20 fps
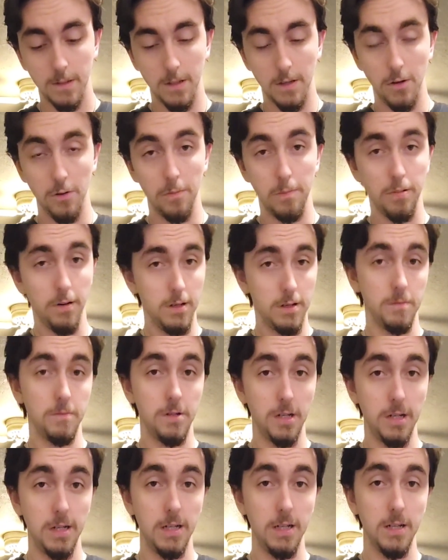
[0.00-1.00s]
you put some
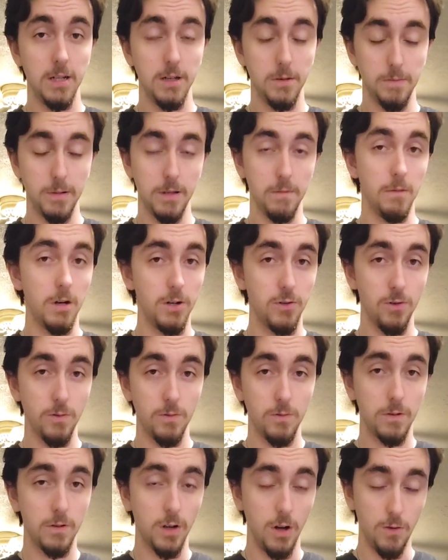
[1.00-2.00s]
cheese, you put the
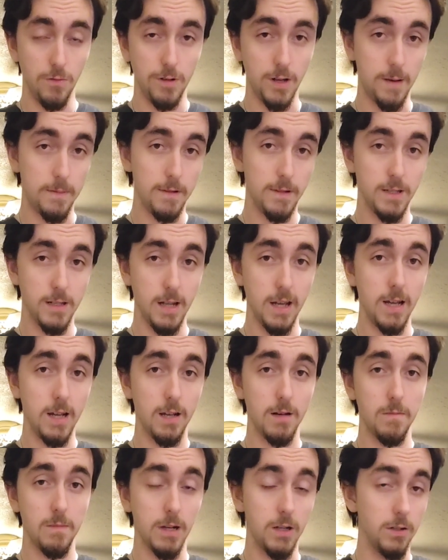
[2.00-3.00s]
mushrooms on top of the
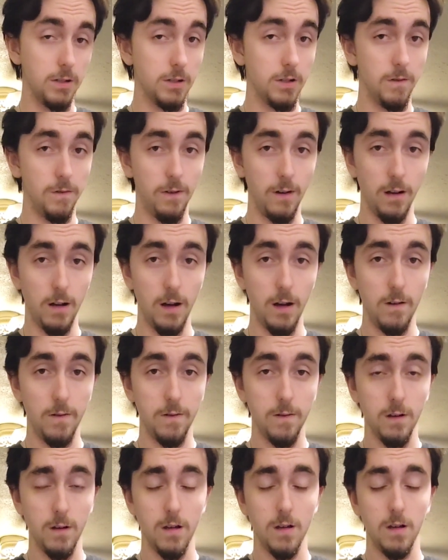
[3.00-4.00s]
steak, make sure it don't fall
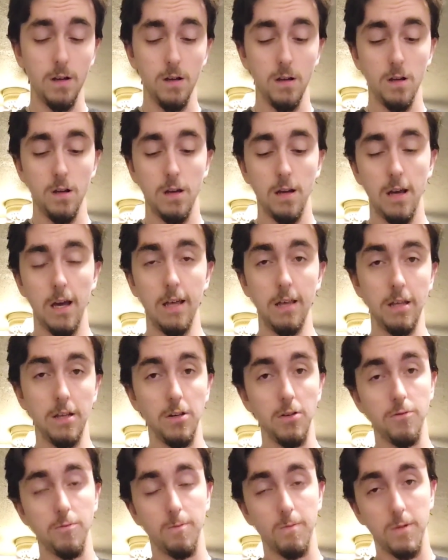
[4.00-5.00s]
off, and
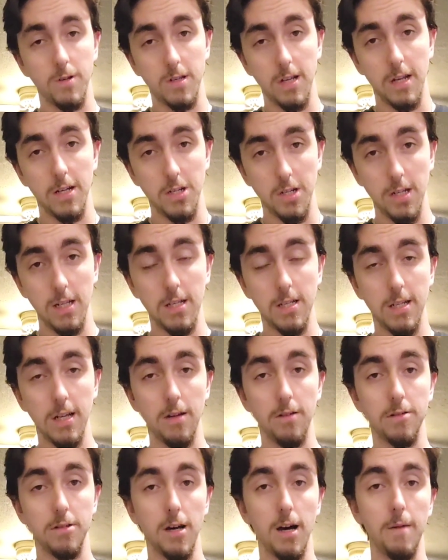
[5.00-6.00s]
then you set cheese
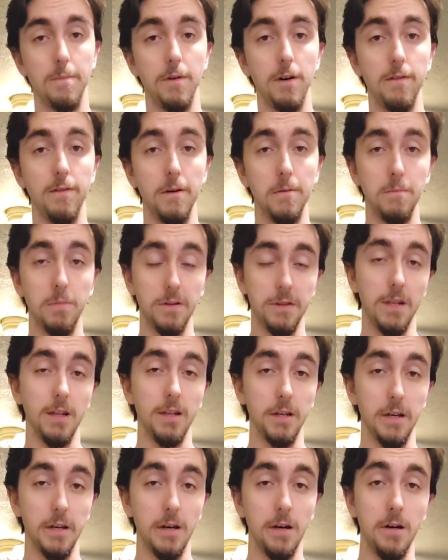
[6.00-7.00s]
down on top of it, put the
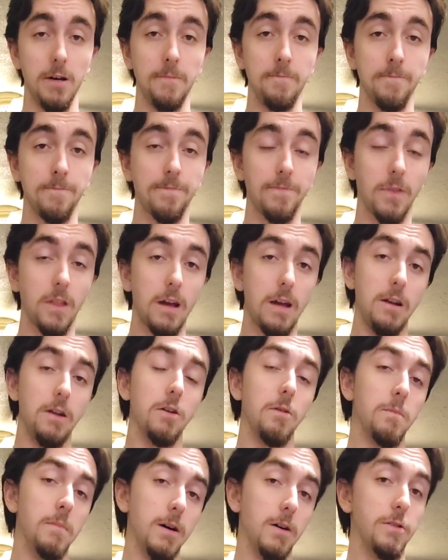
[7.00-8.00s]
lid on, and
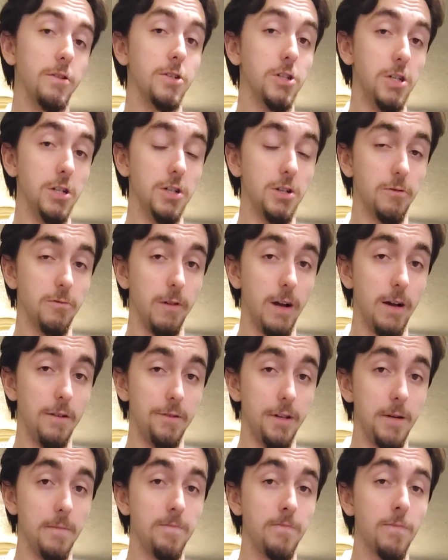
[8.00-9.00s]
it'll melt the cheese
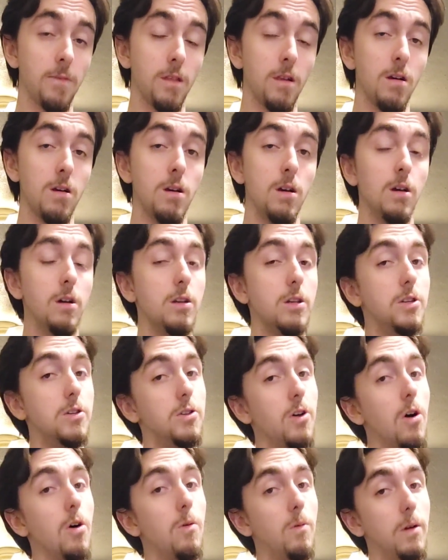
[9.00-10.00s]
around it.
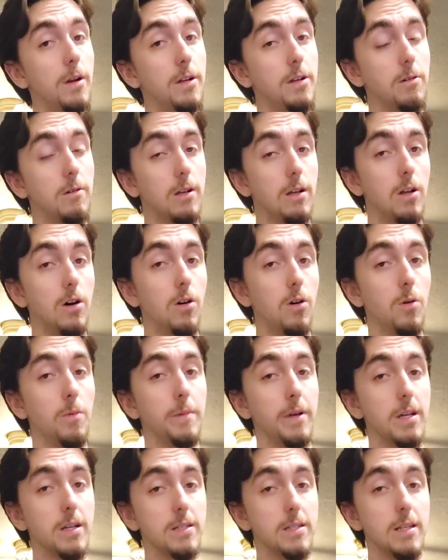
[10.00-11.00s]
Don't want to do it long
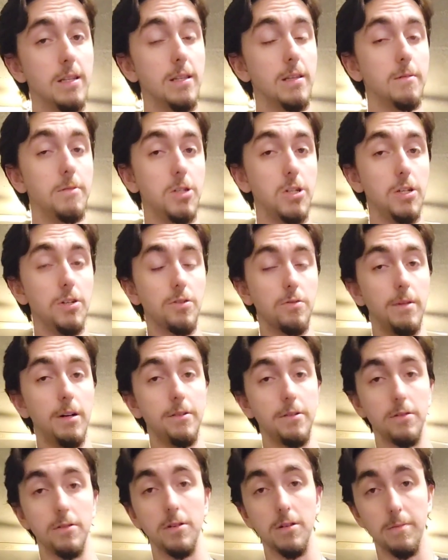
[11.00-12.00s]
because then the cheese will
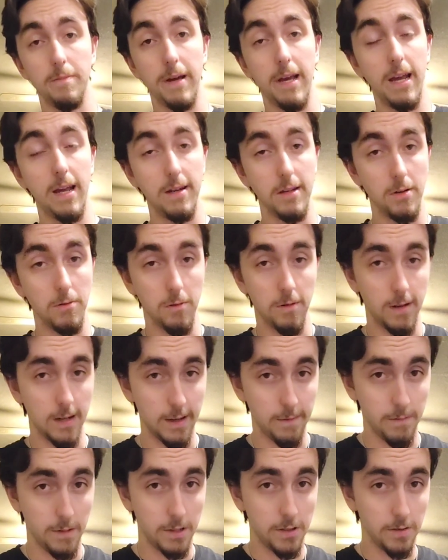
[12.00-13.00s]
melt onto the pan and you won't
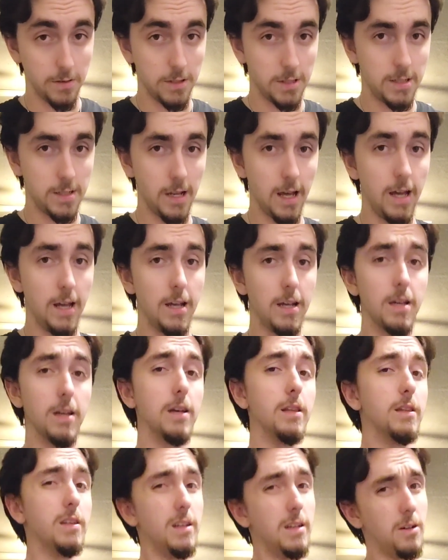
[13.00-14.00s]
have much on the steak,
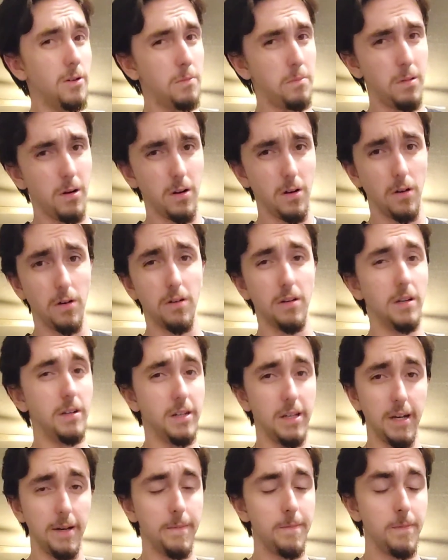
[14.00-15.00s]
and then it'll burn,
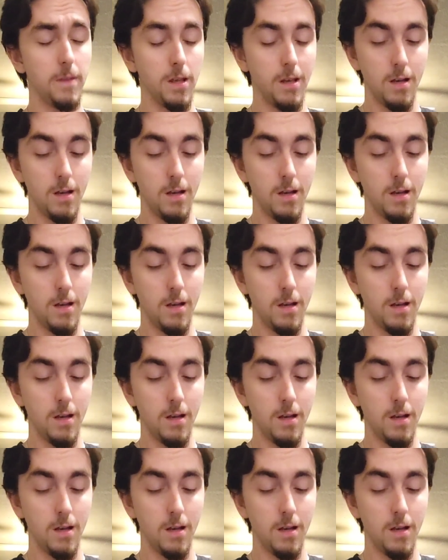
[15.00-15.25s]
and yeah.